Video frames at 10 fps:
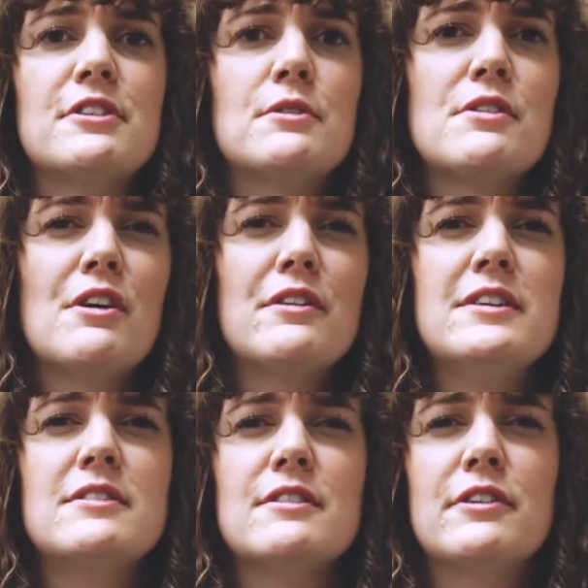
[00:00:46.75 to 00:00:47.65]
So with all
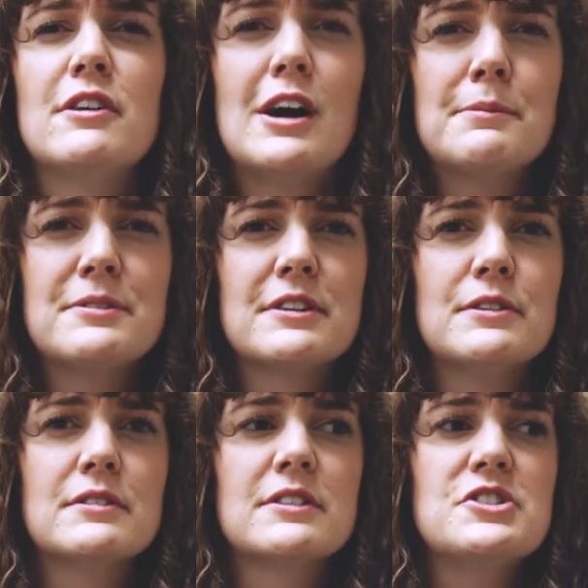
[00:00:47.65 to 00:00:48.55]
these different
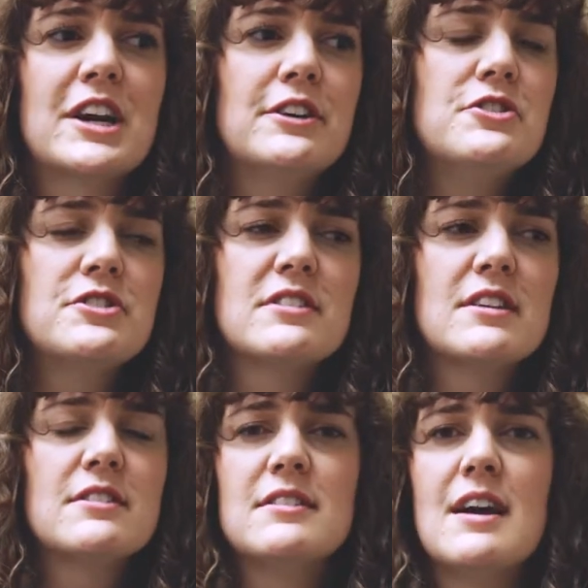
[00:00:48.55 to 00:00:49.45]
obstacles and challenges,
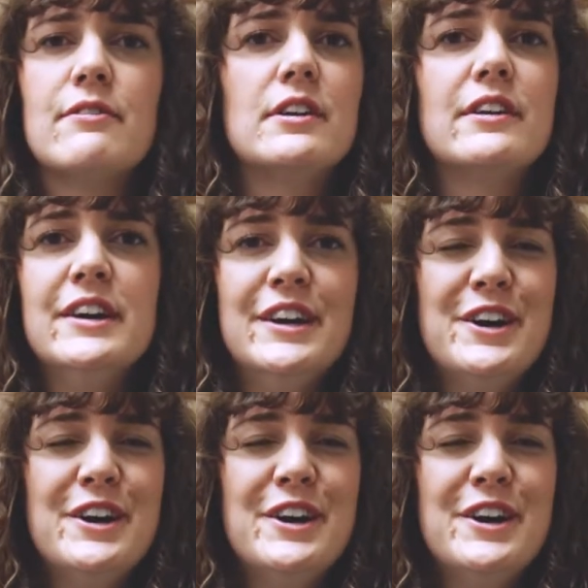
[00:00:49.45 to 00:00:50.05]
I just never